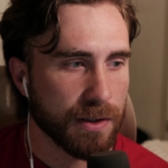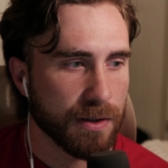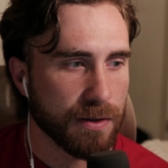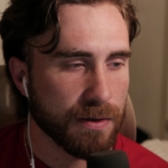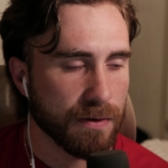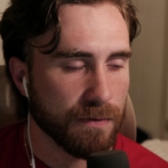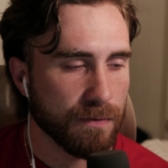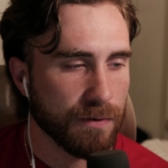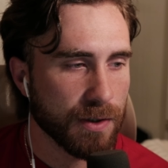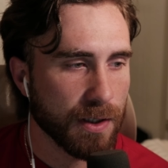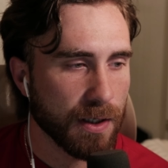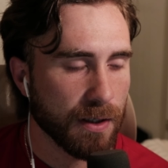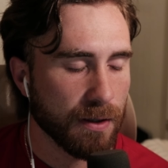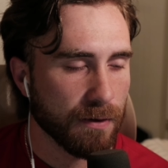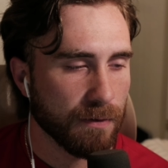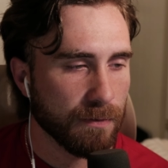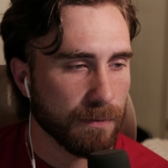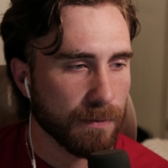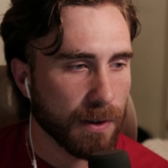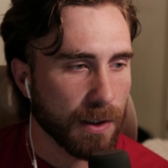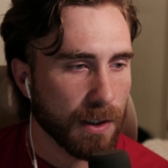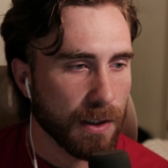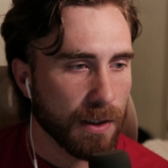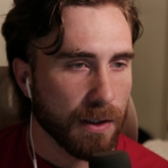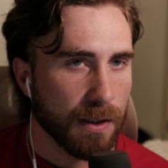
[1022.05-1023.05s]
of Jacob.
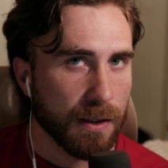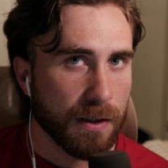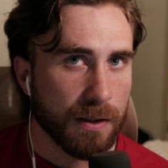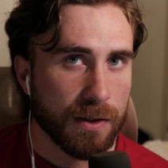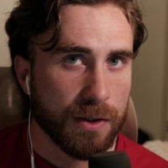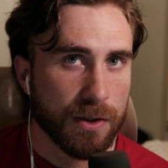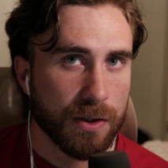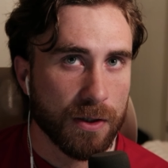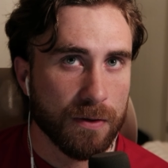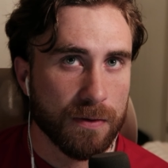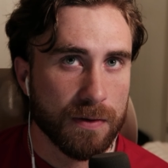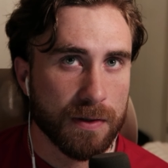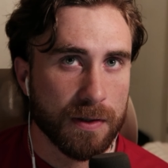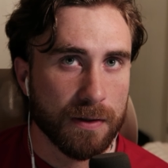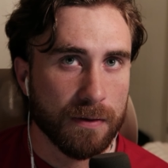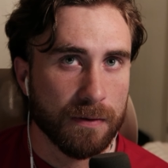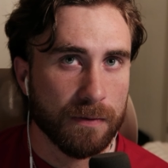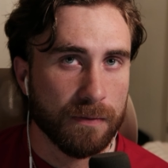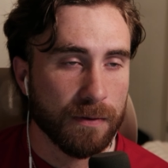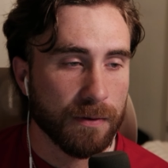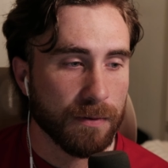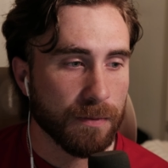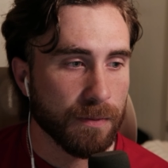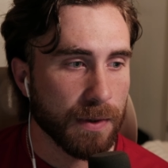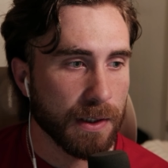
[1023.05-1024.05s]

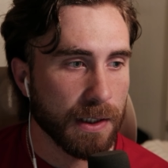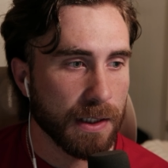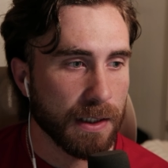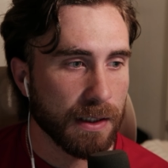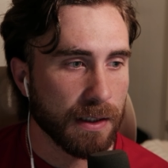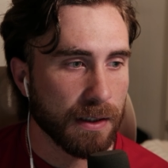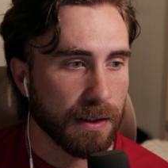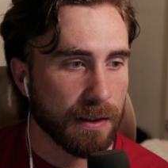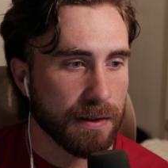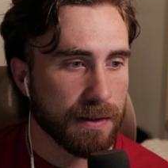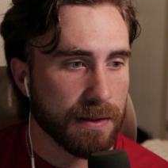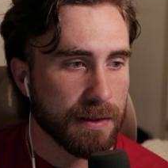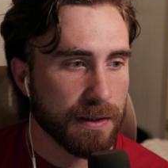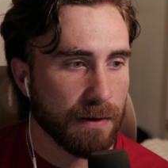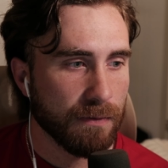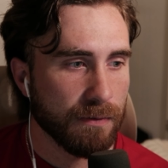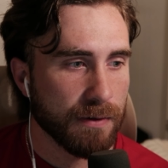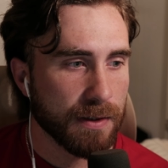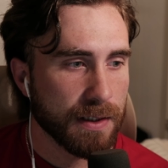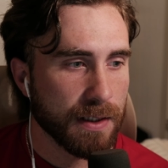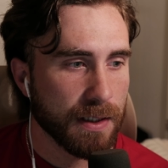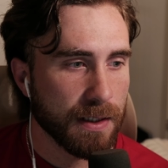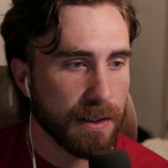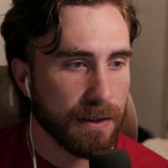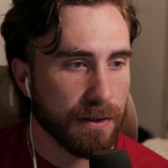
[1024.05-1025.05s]
Joseph, being
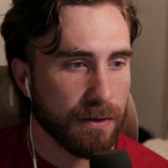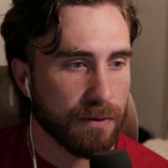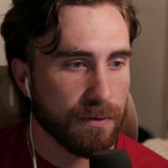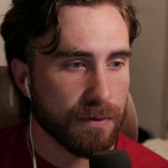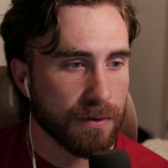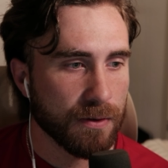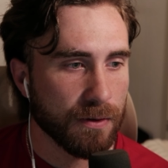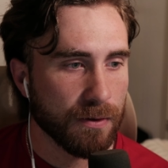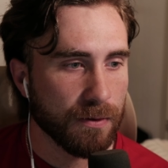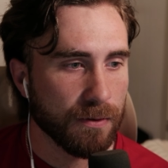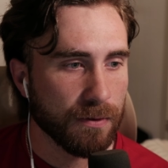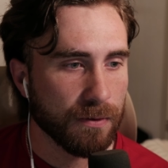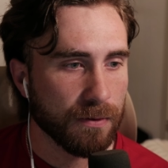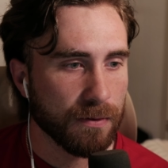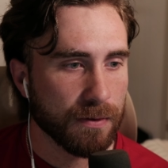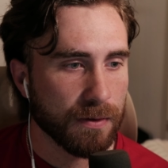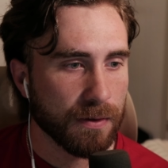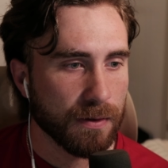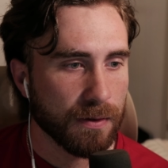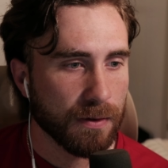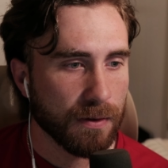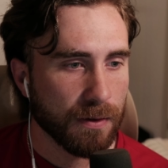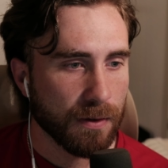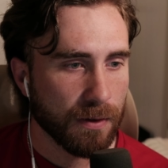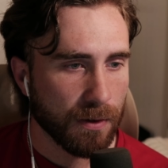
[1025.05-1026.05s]
17 years old,
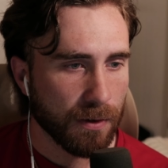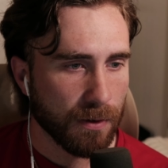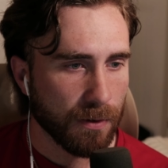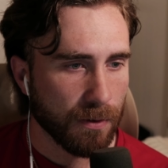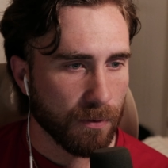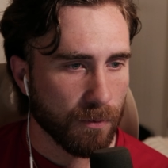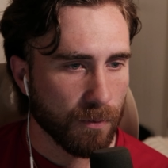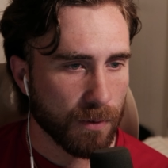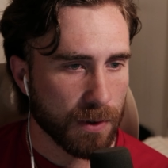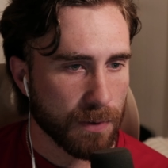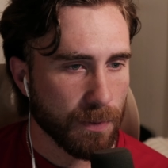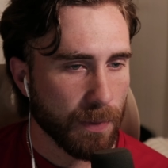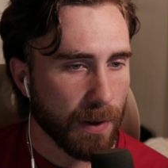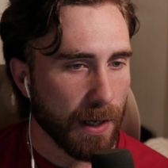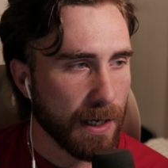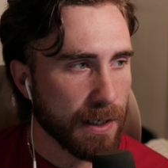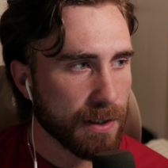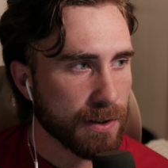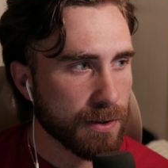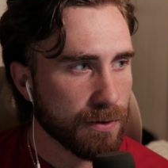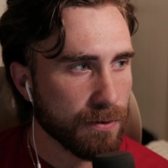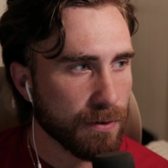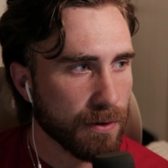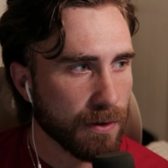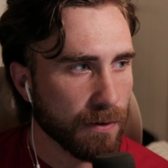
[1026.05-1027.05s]
was
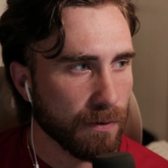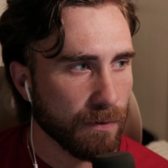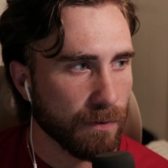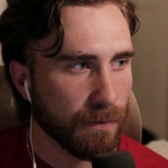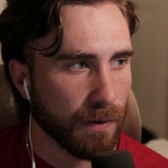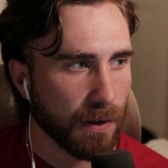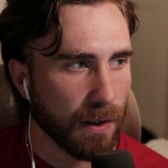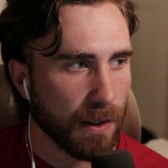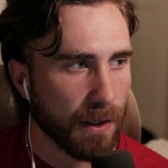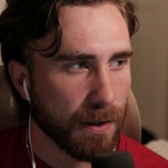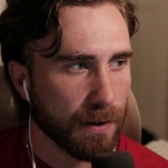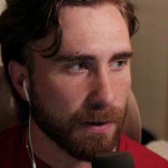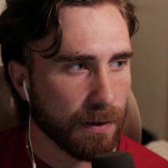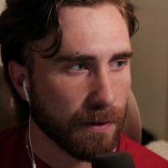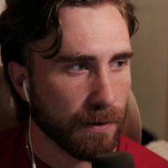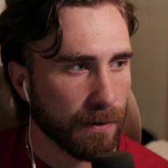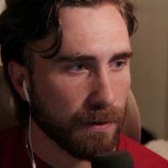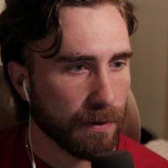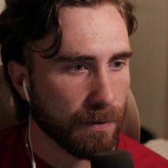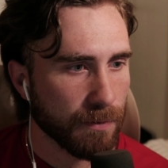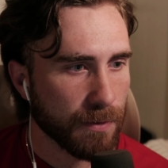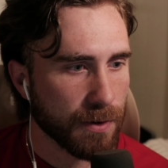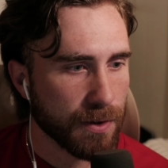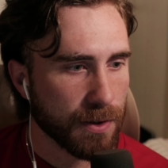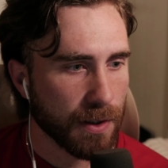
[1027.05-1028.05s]
pasturing the flock.
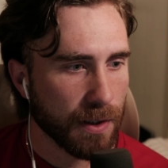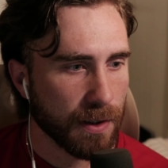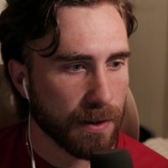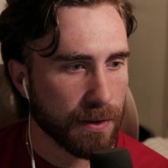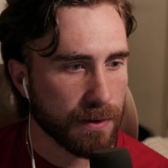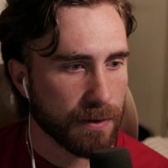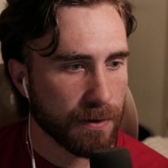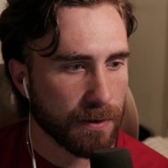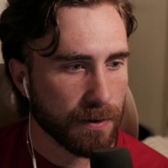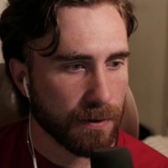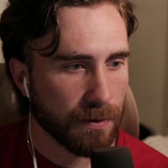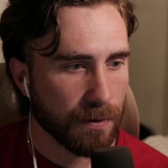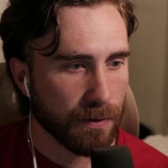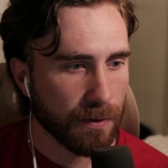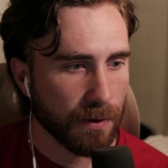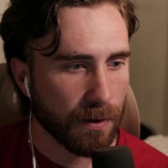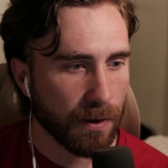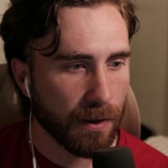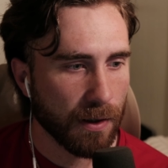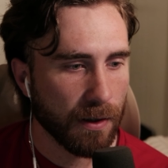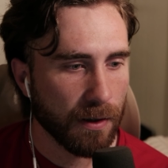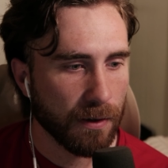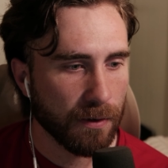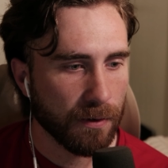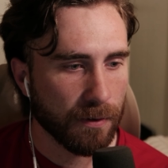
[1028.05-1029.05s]
Let me change the
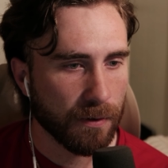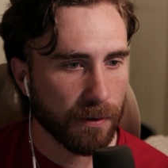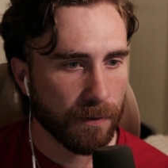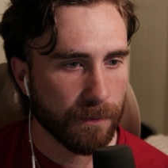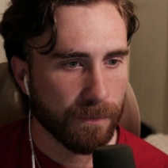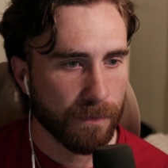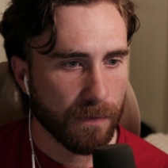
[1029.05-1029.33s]
color.